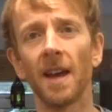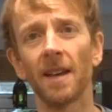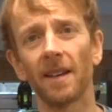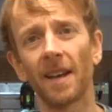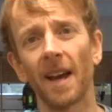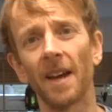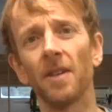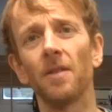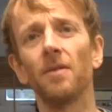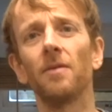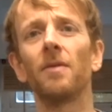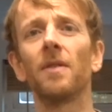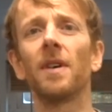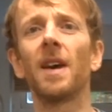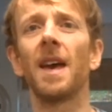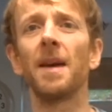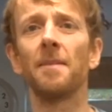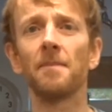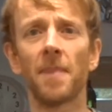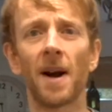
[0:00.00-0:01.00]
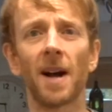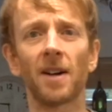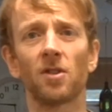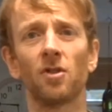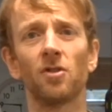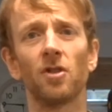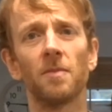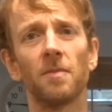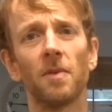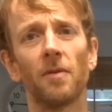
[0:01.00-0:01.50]
kind of impact
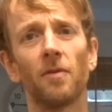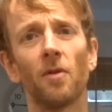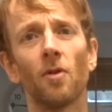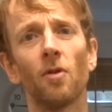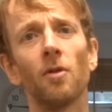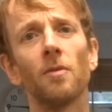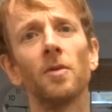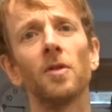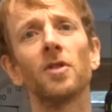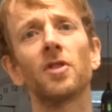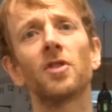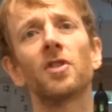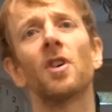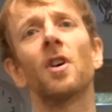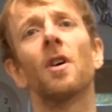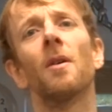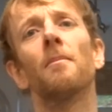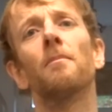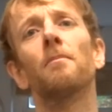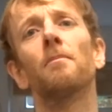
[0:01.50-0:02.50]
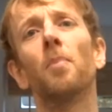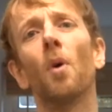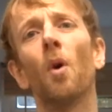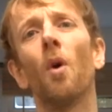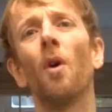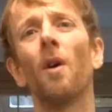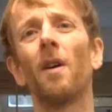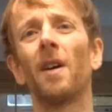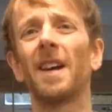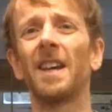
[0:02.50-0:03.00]
on your performance,
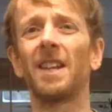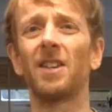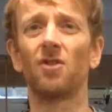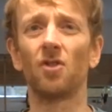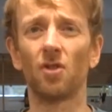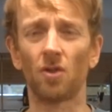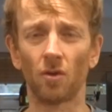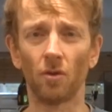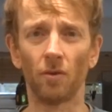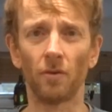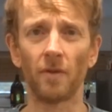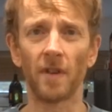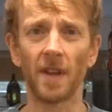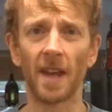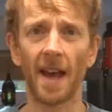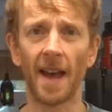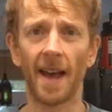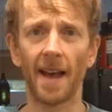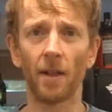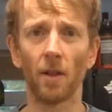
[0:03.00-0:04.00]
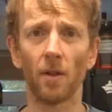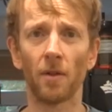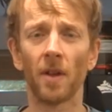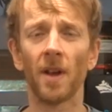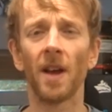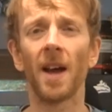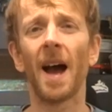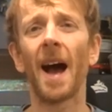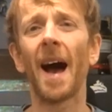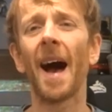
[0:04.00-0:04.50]
but it's just good for your health.
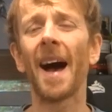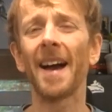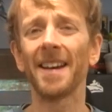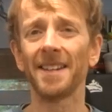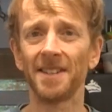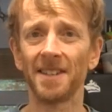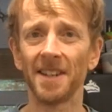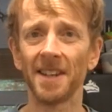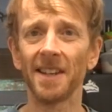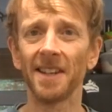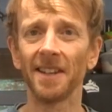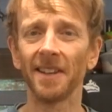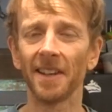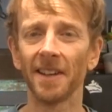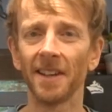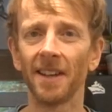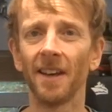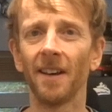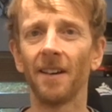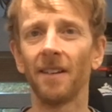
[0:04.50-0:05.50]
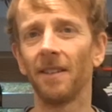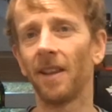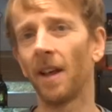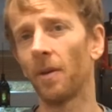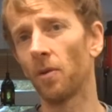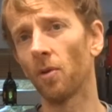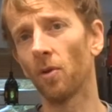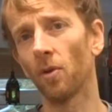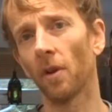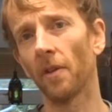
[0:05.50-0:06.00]
Ideally, like
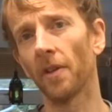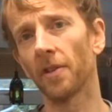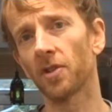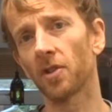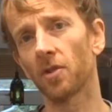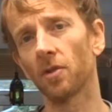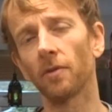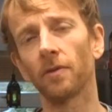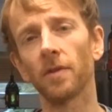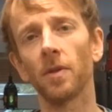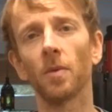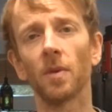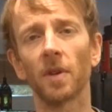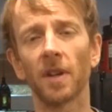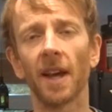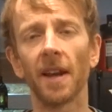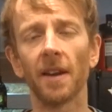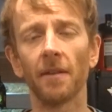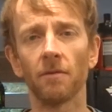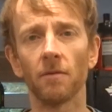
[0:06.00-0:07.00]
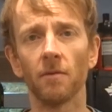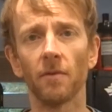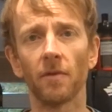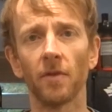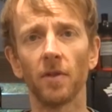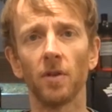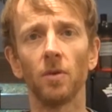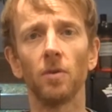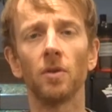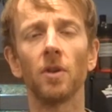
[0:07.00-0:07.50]
with all of this stuff, you would get it from
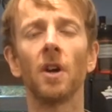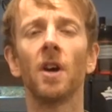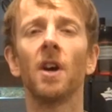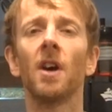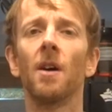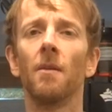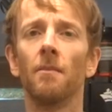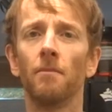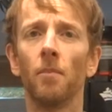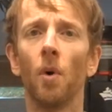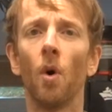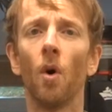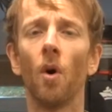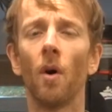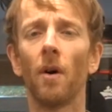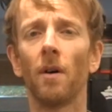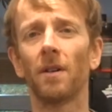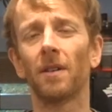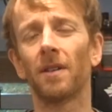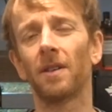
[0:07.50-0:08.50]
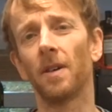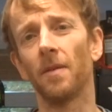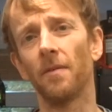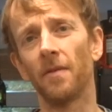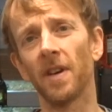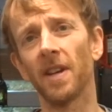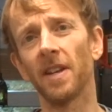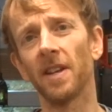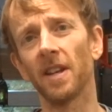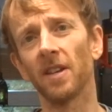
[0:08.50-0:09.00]
food, but
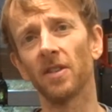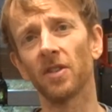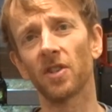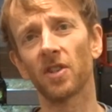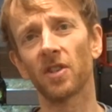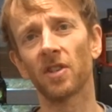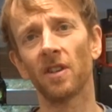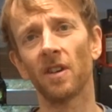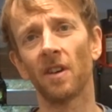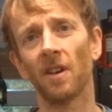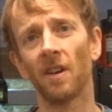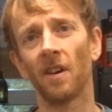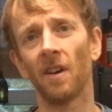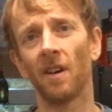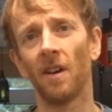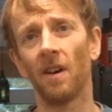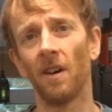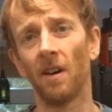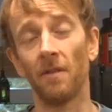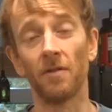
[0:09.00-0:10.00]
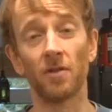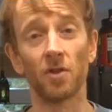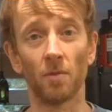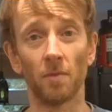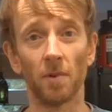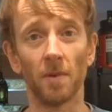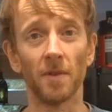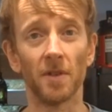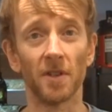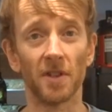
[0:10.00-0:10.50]
convenience of
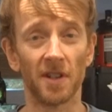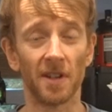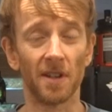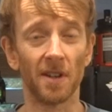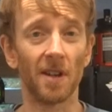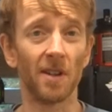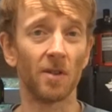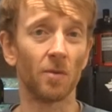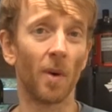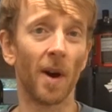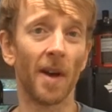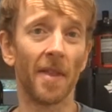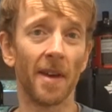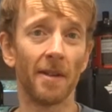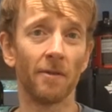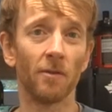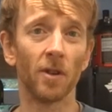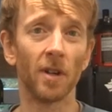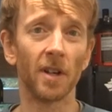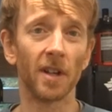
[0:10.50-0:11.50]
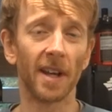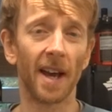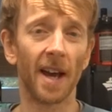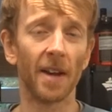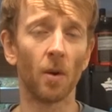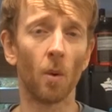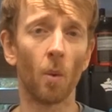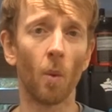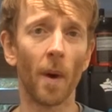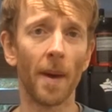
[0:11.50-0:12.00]
supplements is where they really kind
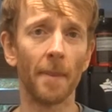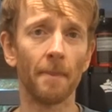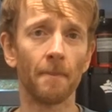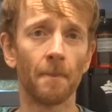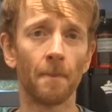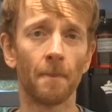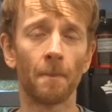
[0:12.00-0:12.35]
of win.